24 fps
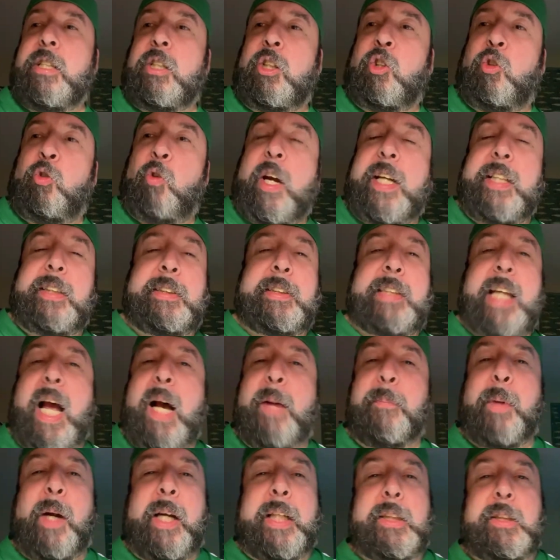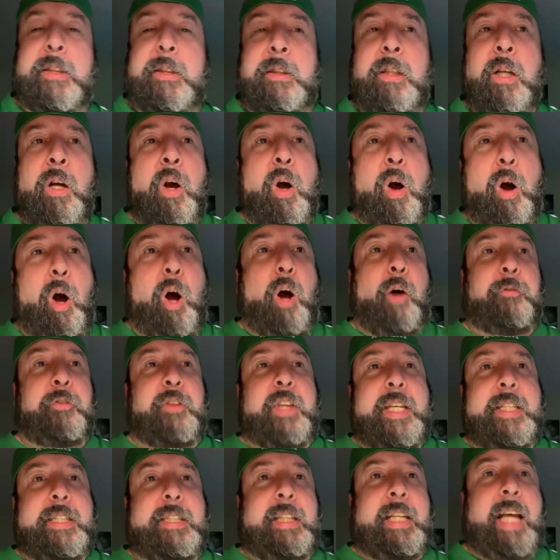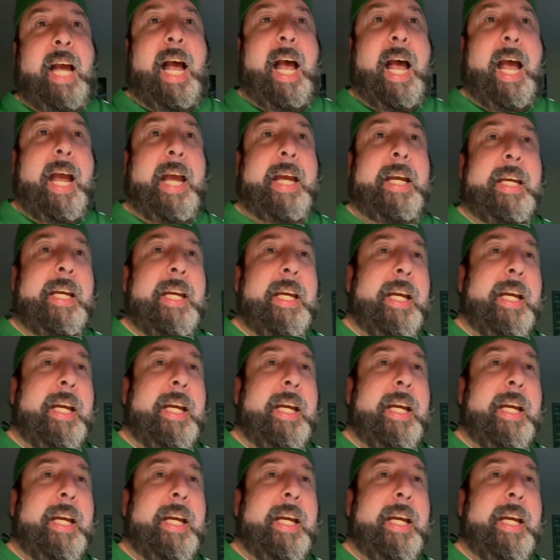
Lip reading: of great sound bites off this guy.